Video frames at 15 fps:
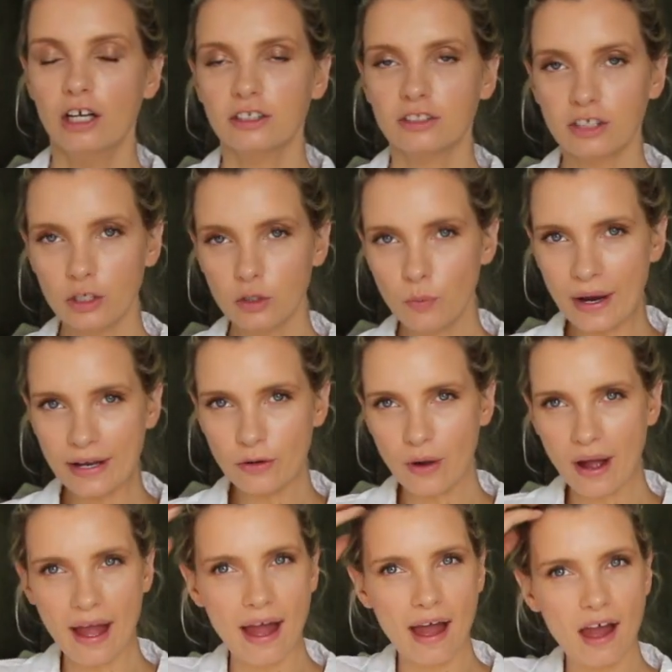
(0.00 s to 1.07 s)
So you wet your
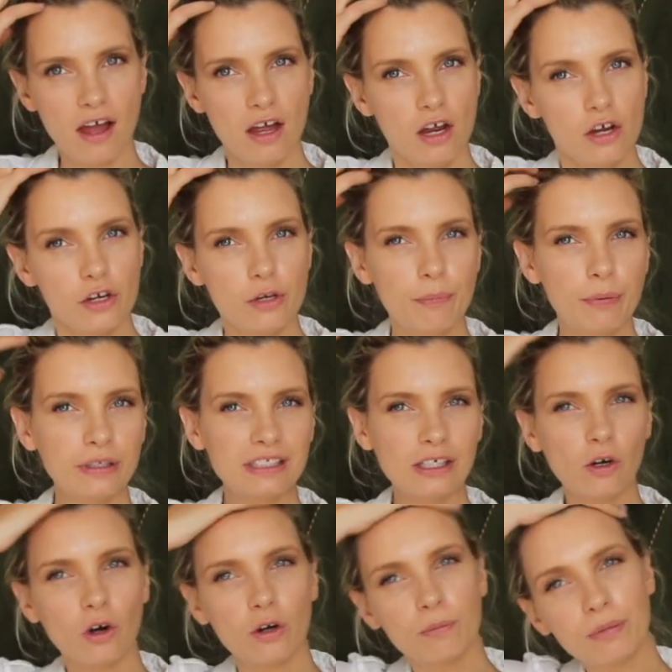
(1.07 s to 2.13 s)
hair, you put
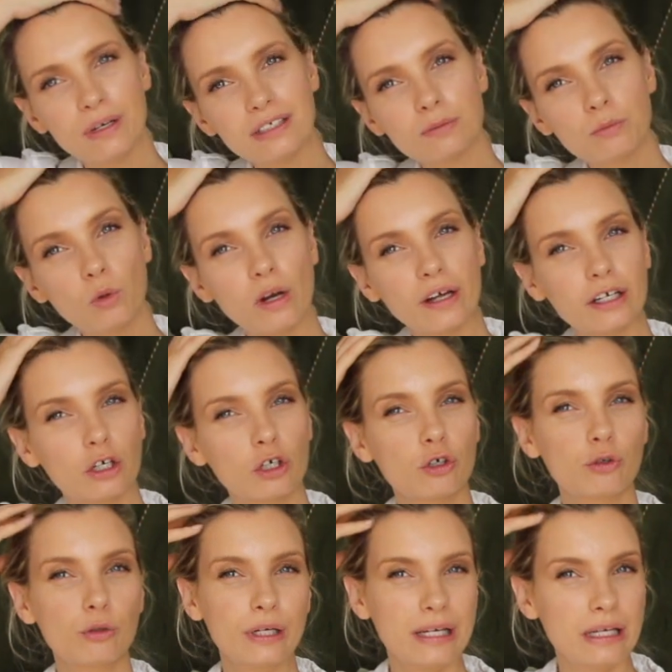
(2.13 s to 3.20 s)
it on, but it's more like a
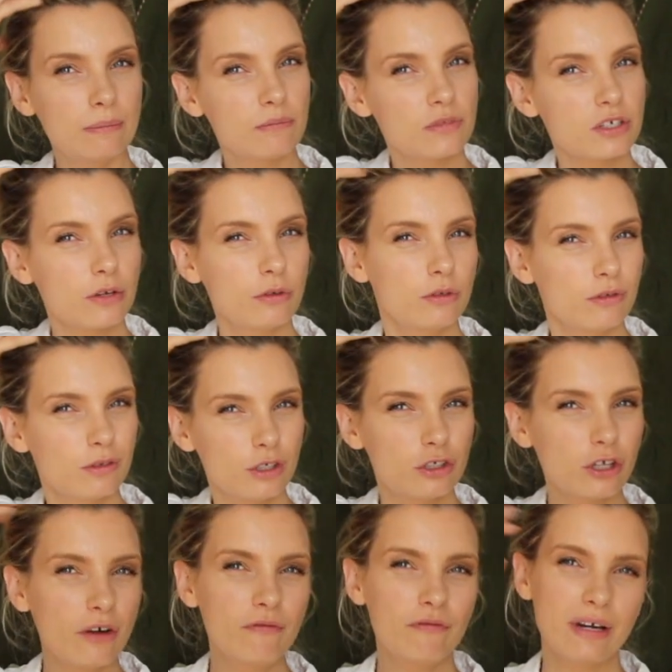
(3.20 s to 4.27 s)
cream, so you, you
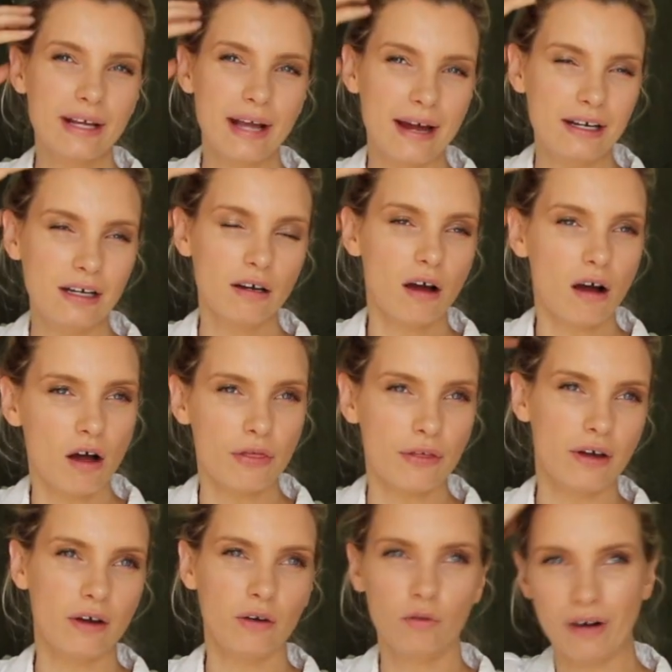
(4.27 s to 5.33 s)
don't really get any
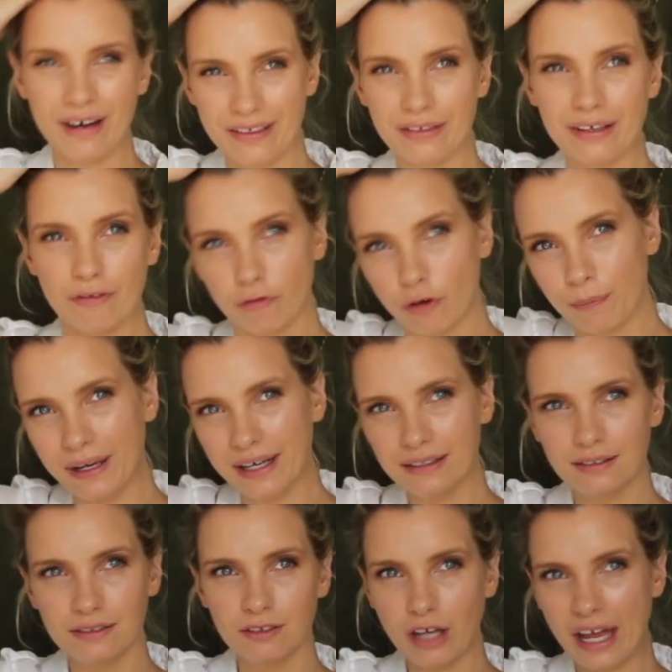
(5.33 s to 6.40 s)
lather or anything from
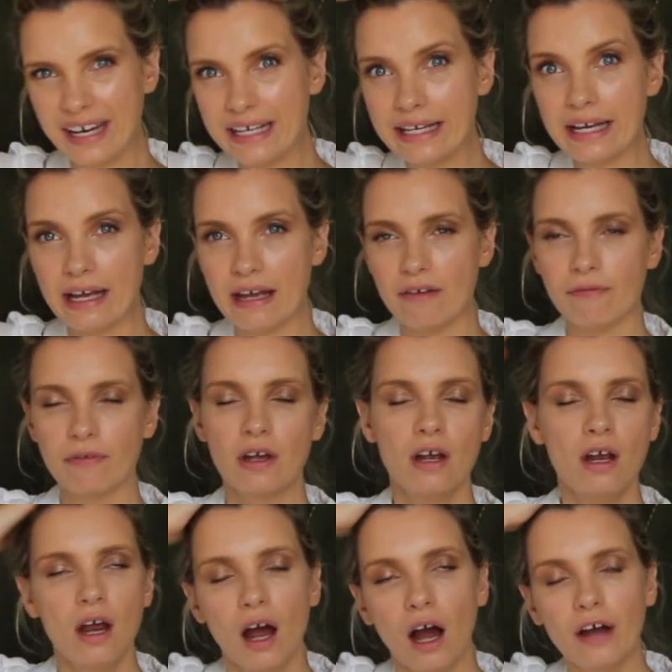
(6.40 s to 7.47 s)
it, any give,
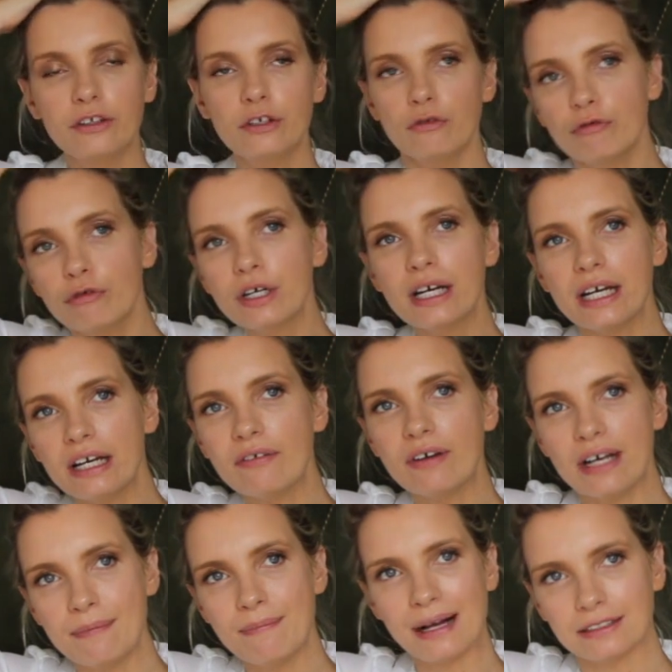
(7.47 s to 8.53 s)
and you really,
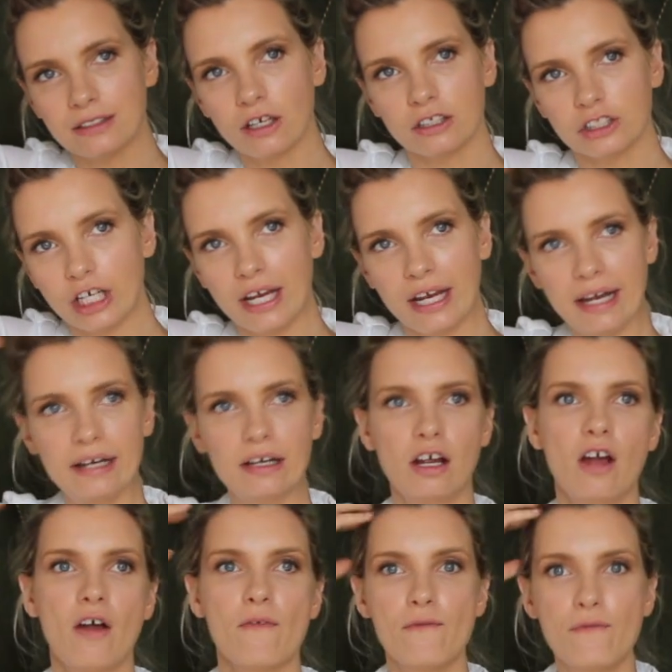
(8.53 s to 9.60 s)
really massage it in
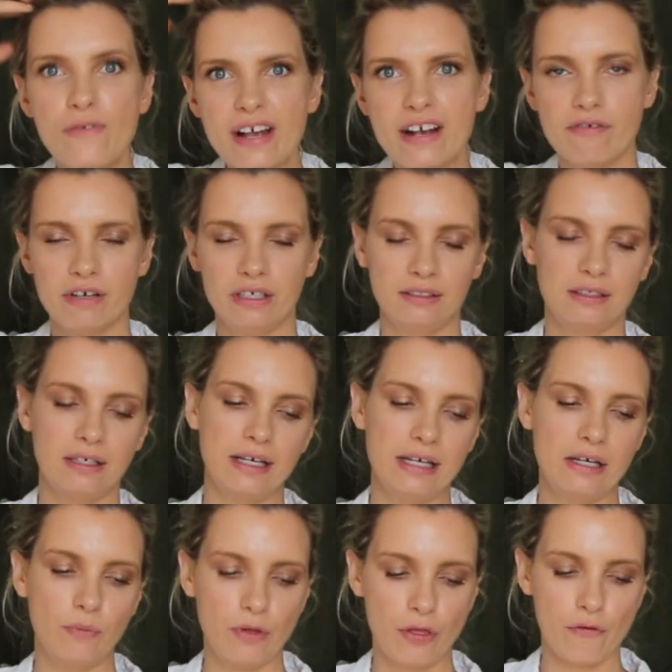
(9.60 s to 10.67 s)

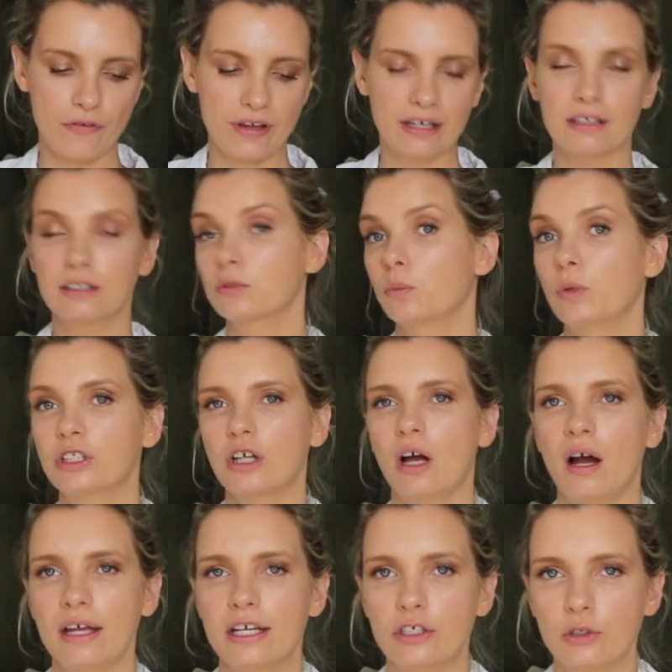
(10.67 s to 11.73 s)
vigorously with your fingers, which
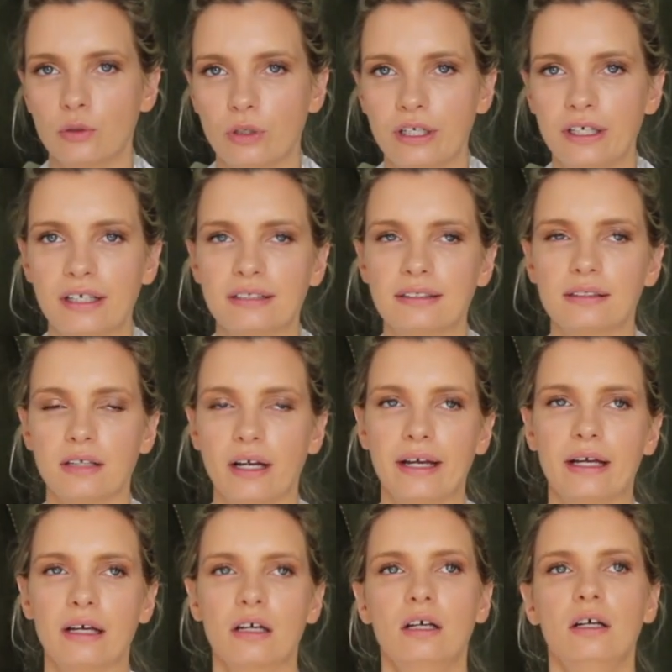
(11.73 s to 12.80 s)
I enjoy because it's
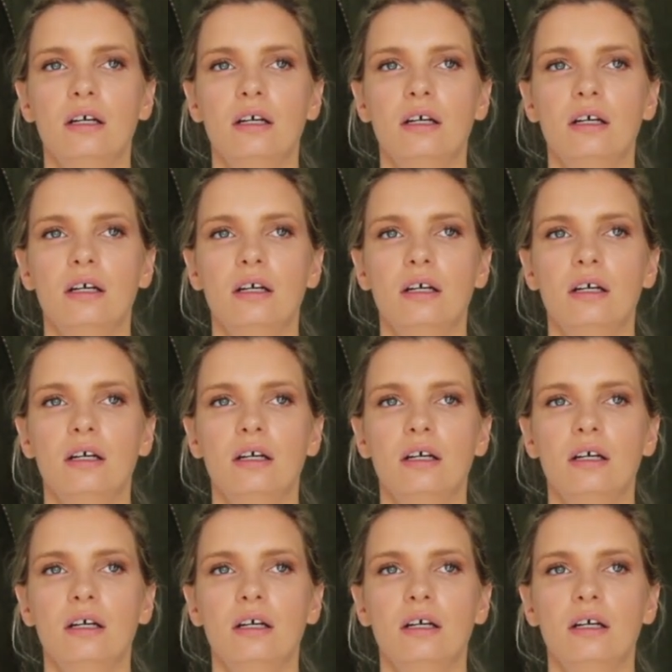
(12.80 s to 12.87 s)
like,